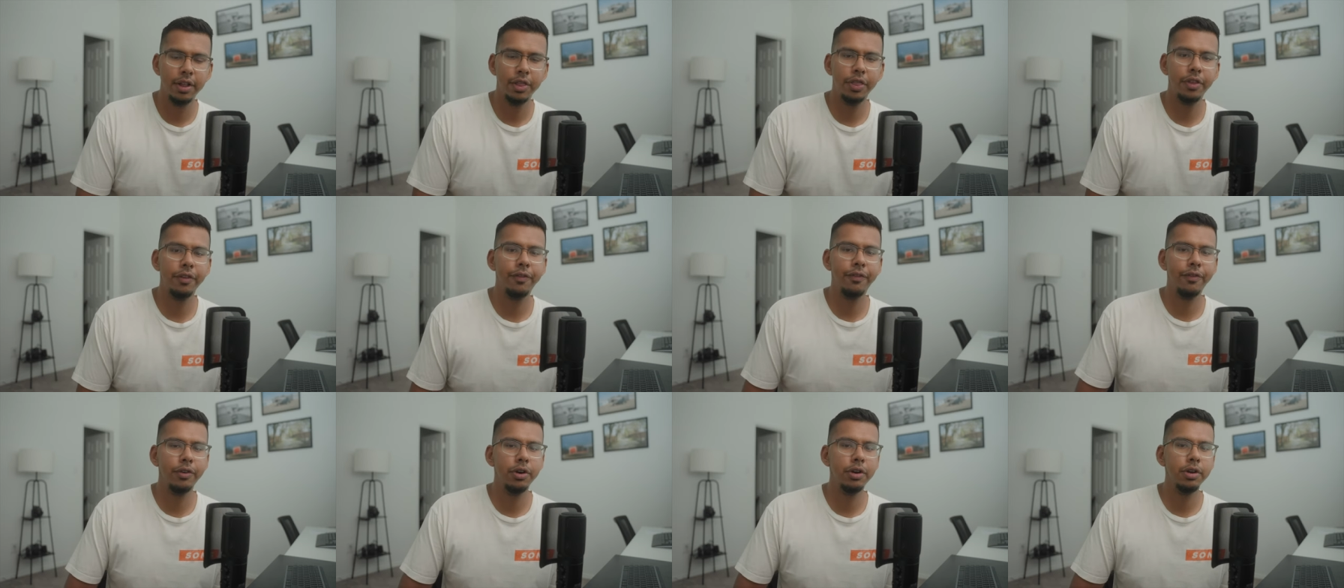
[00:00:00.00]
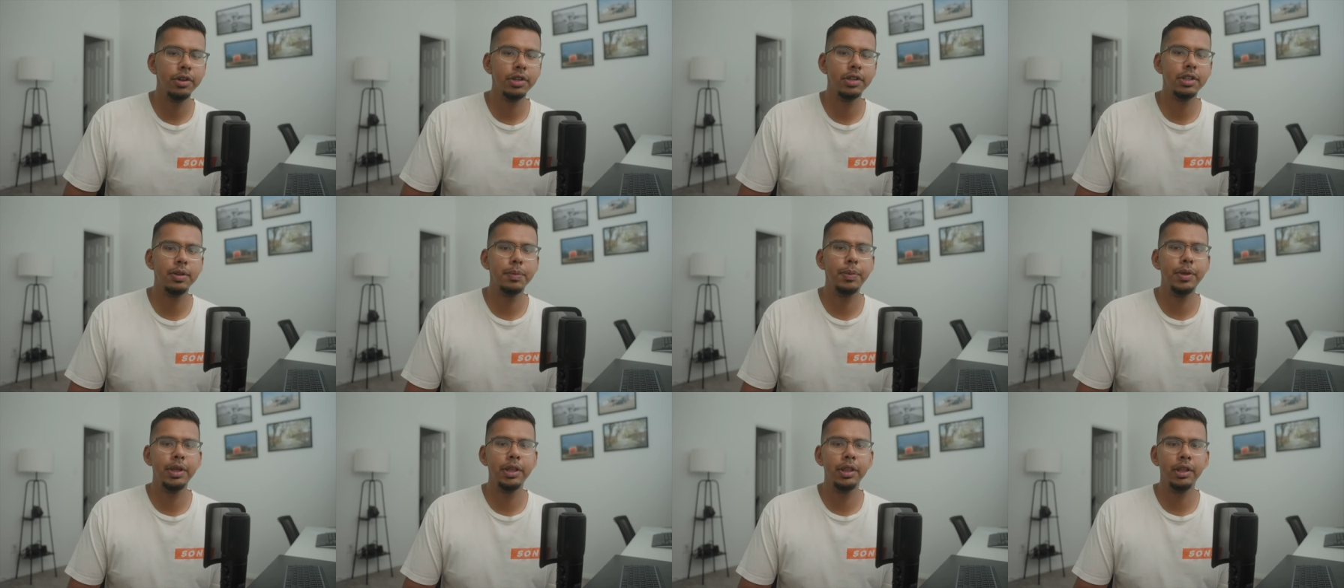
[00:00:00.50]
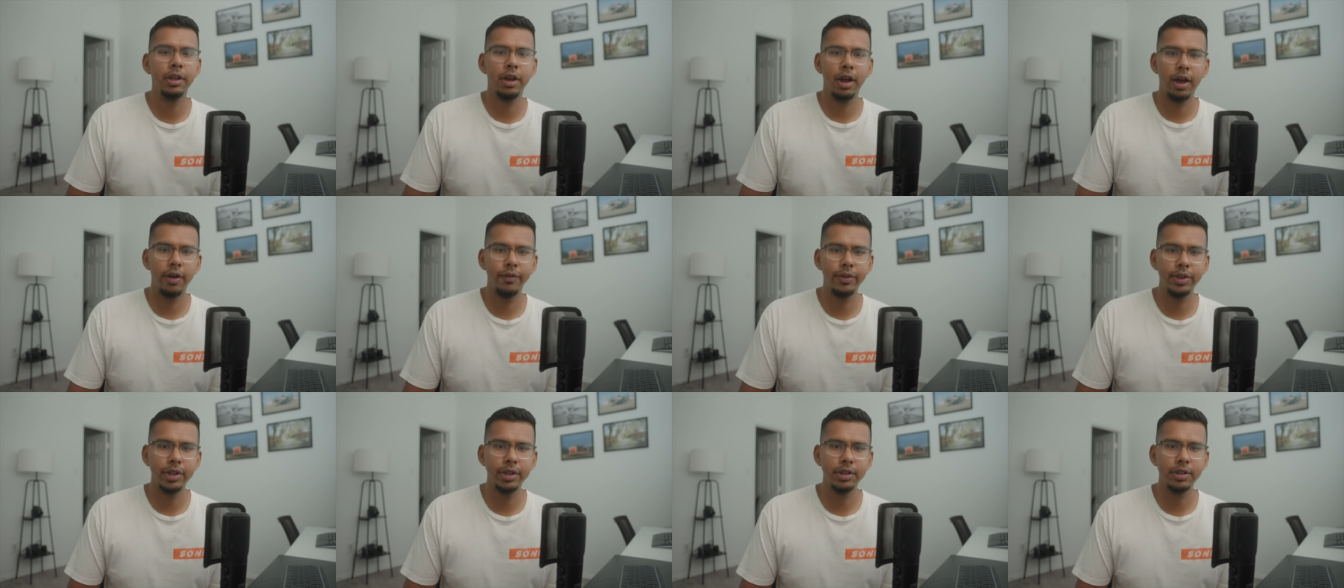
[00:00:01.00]
The first being the
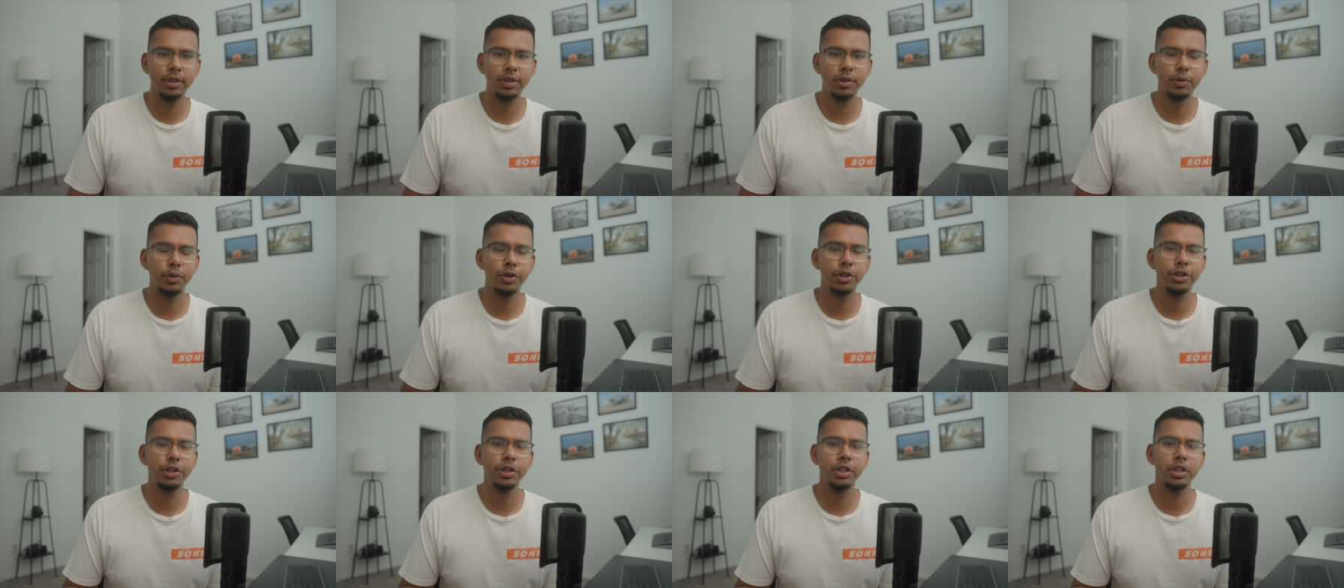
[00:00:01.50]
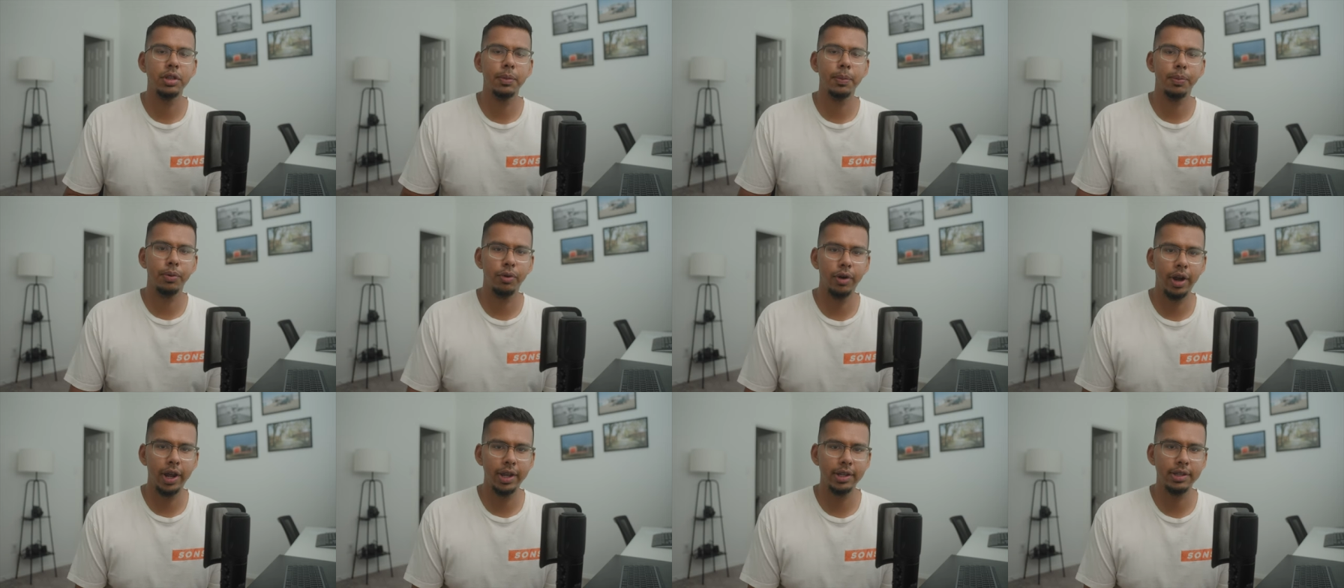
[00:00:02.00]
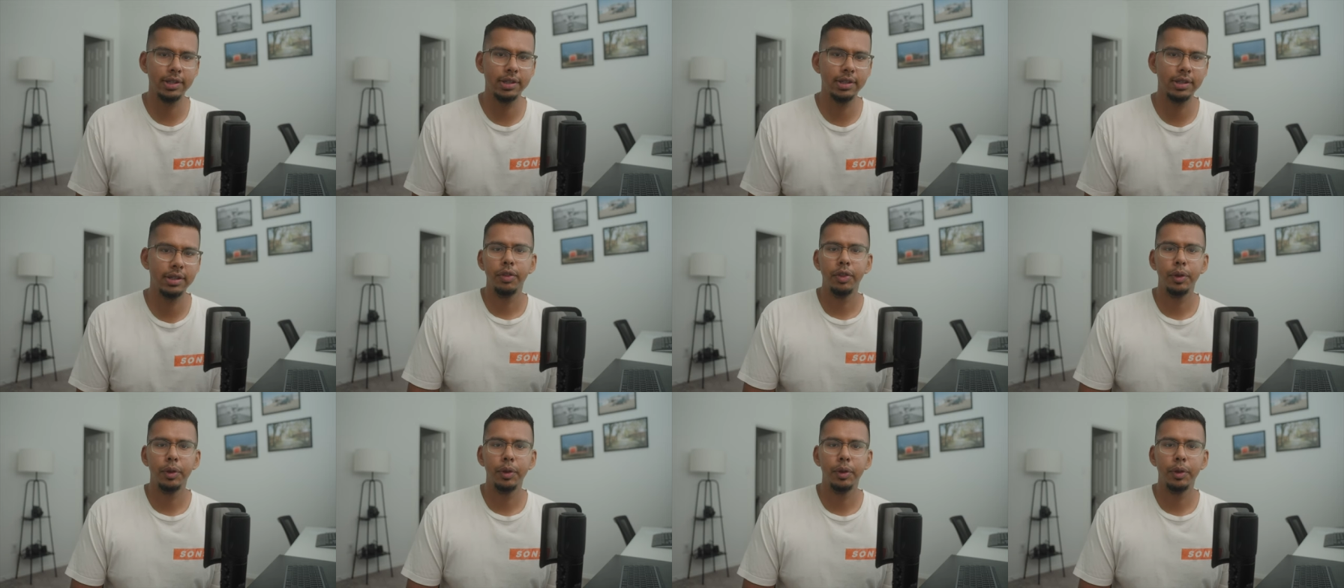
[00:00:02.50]
obvious, which is the price.